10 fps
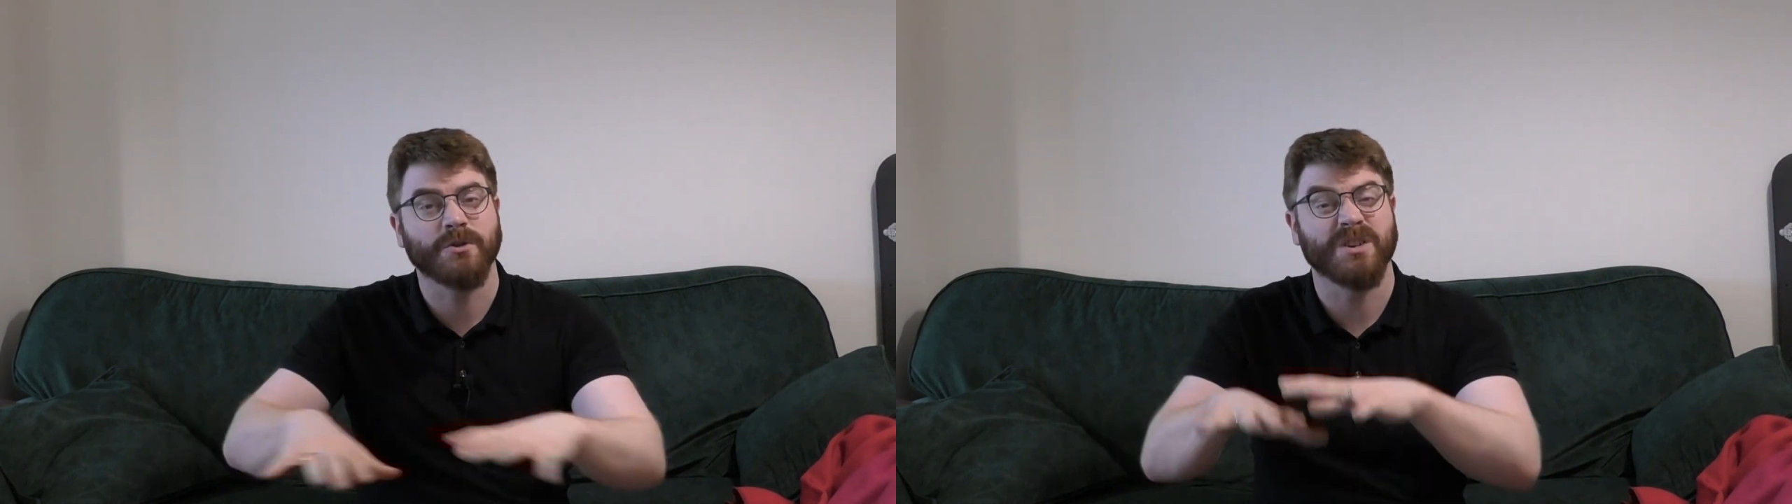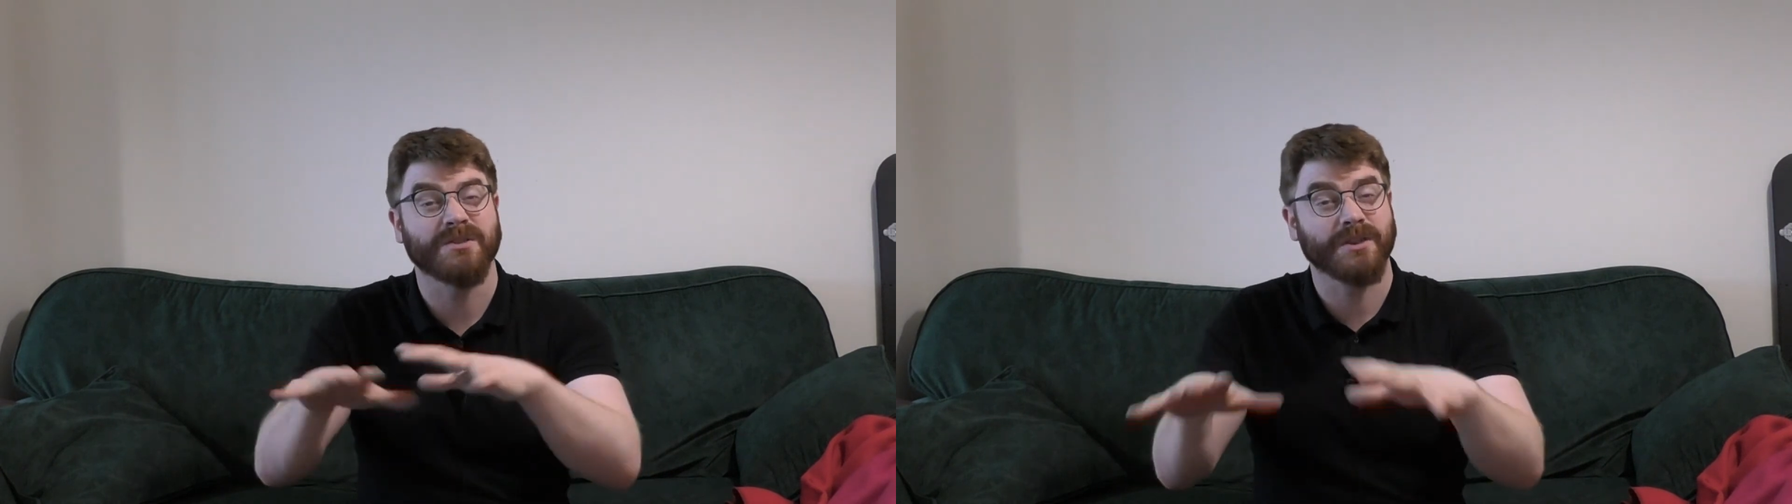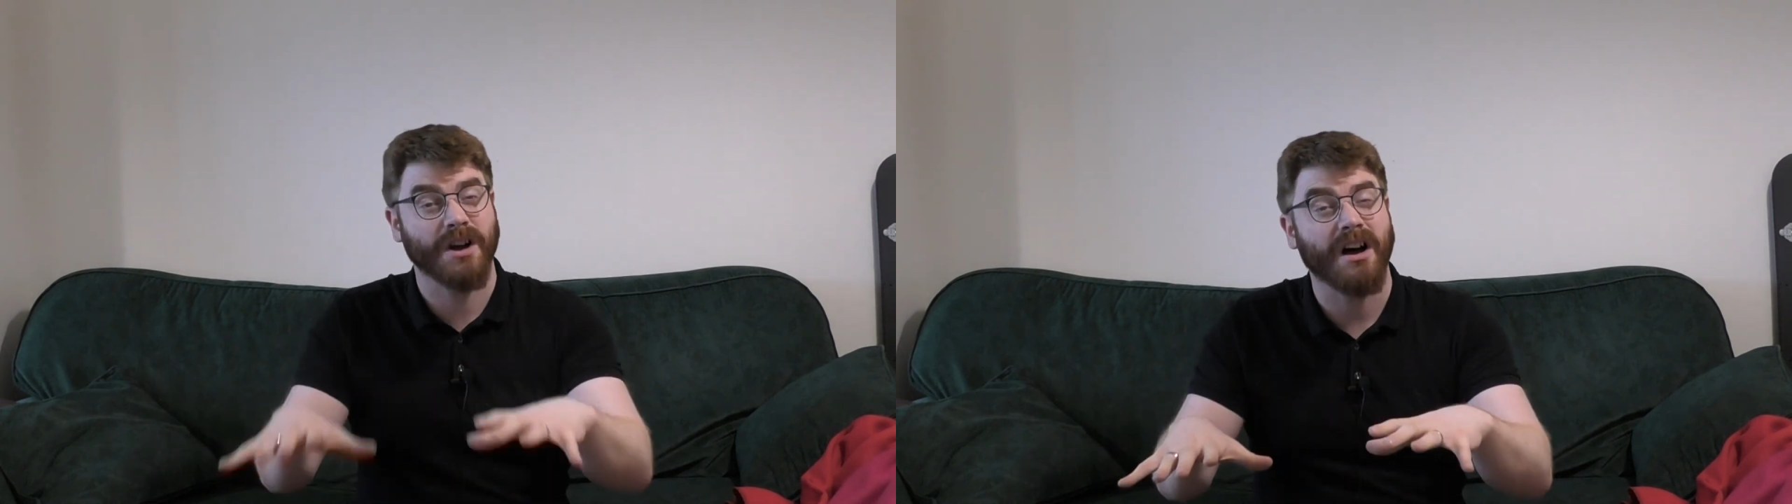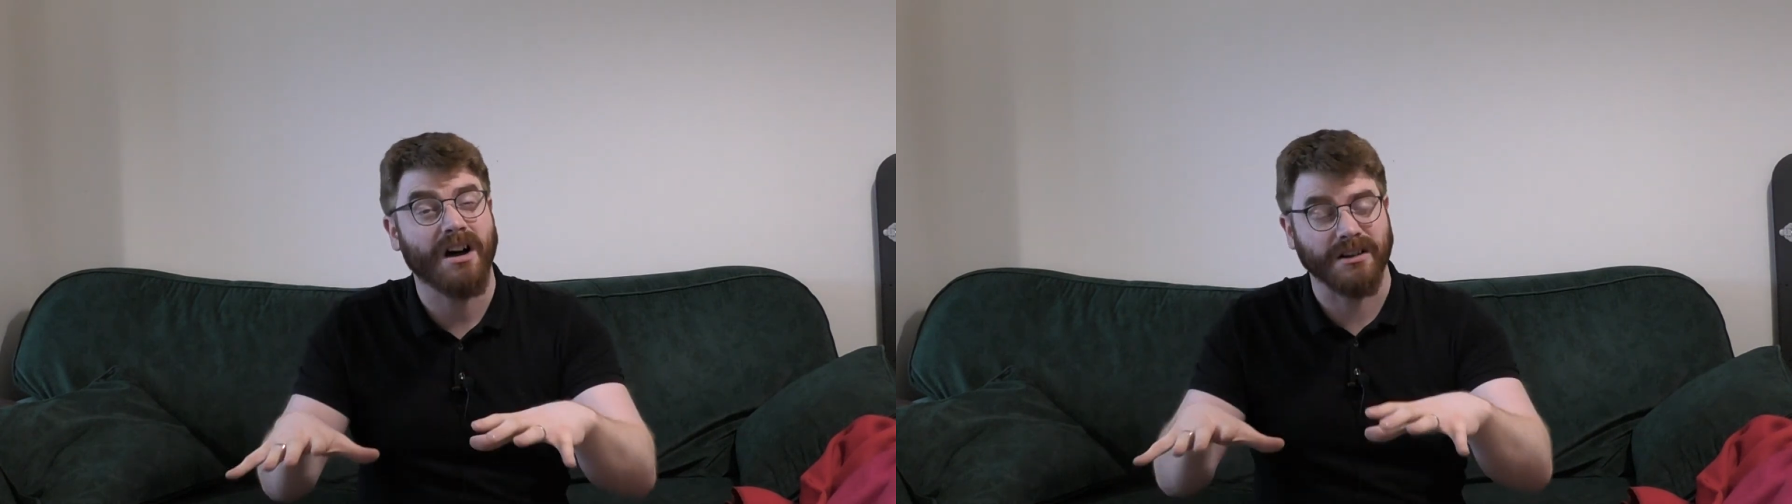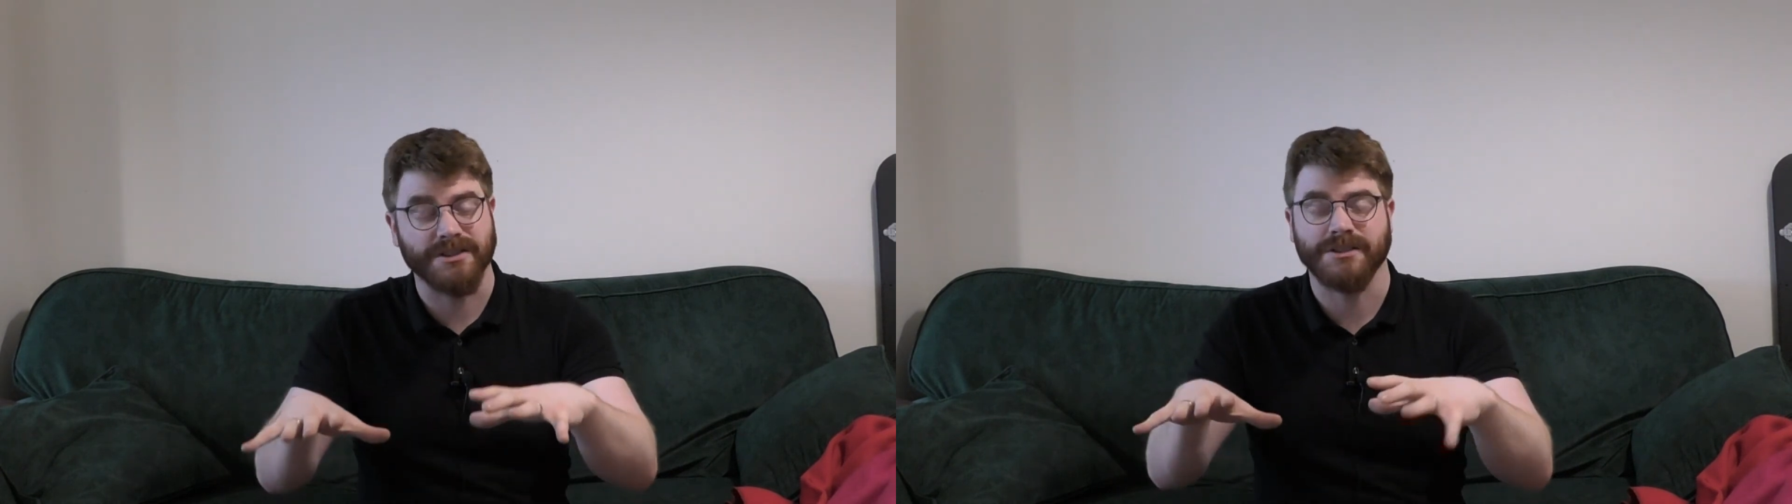grid of
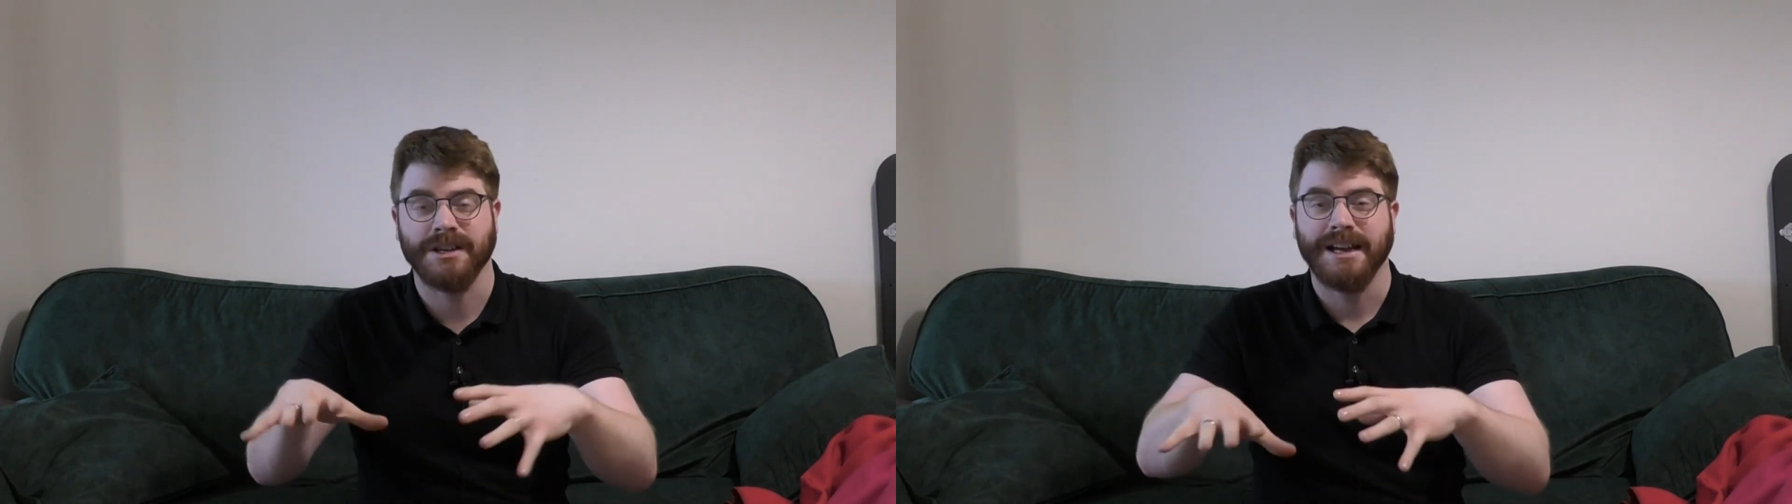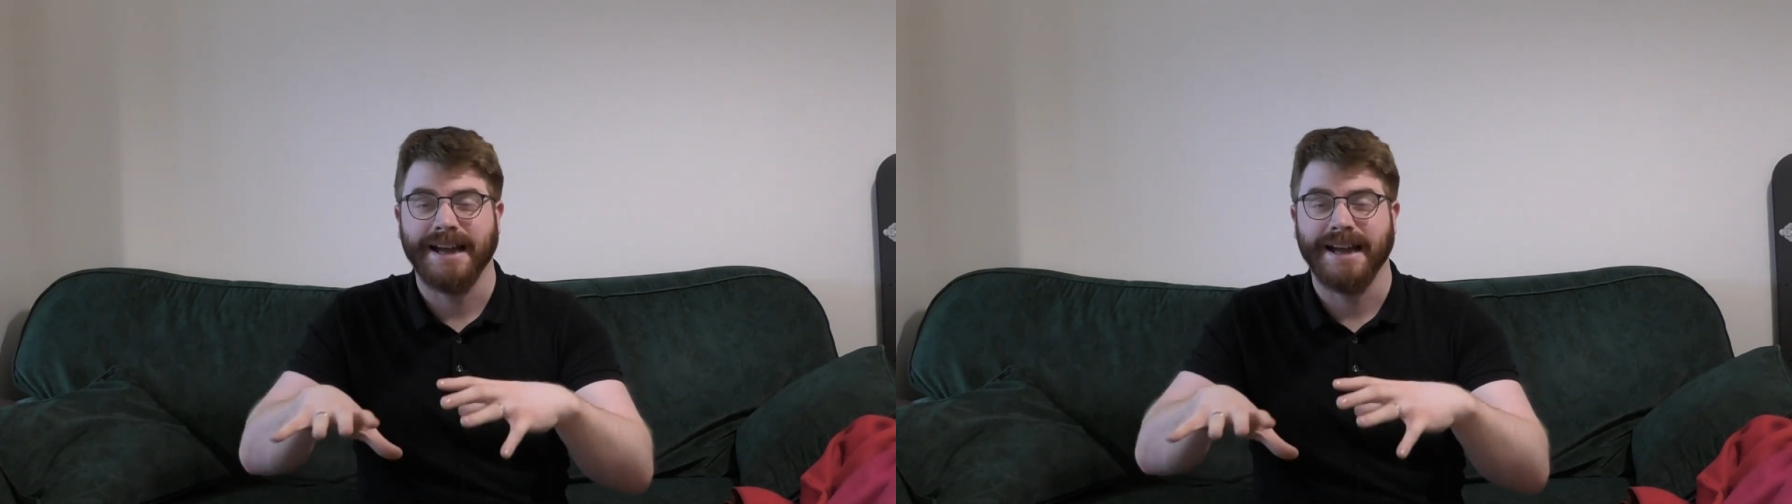cards,